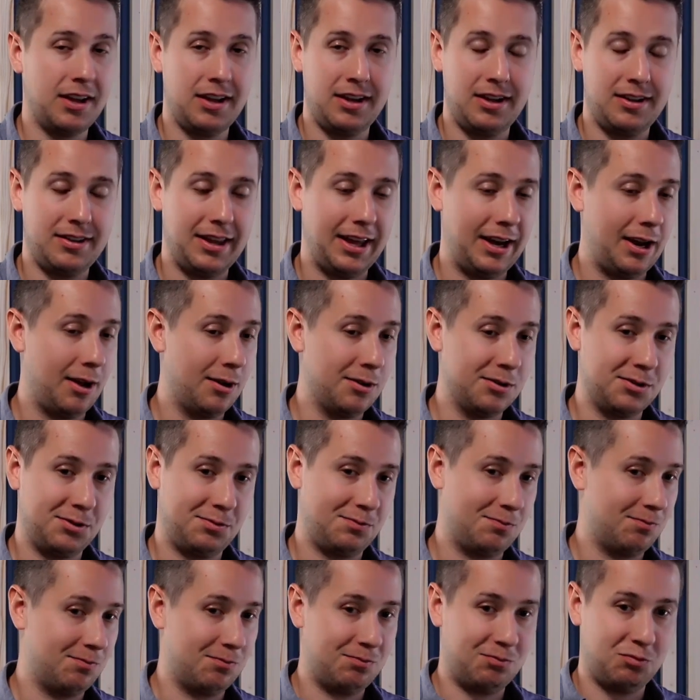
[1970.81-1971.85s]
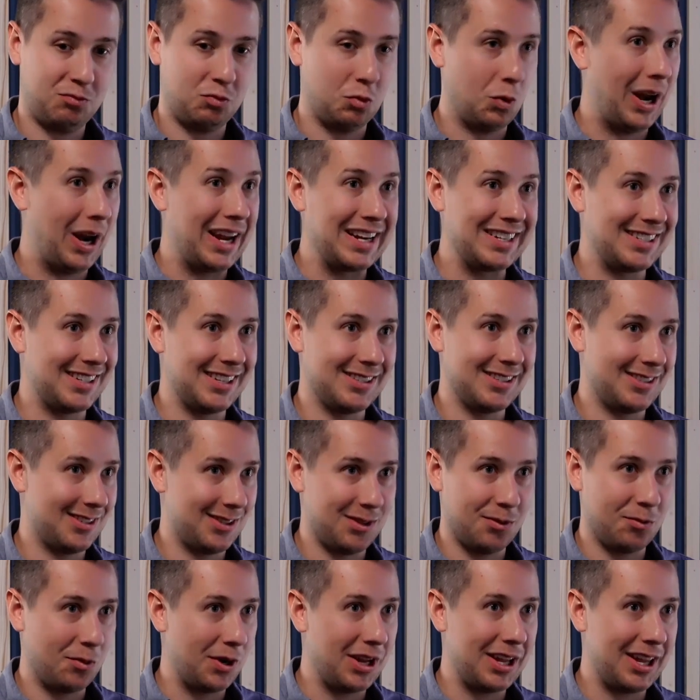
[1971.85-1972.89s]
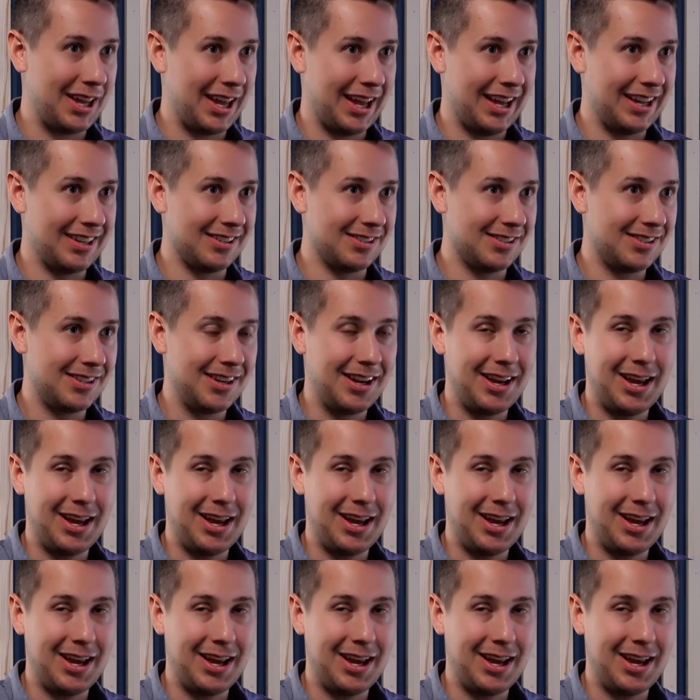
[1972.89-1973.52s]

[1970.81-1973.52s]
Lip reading: they'd host races in the weekends,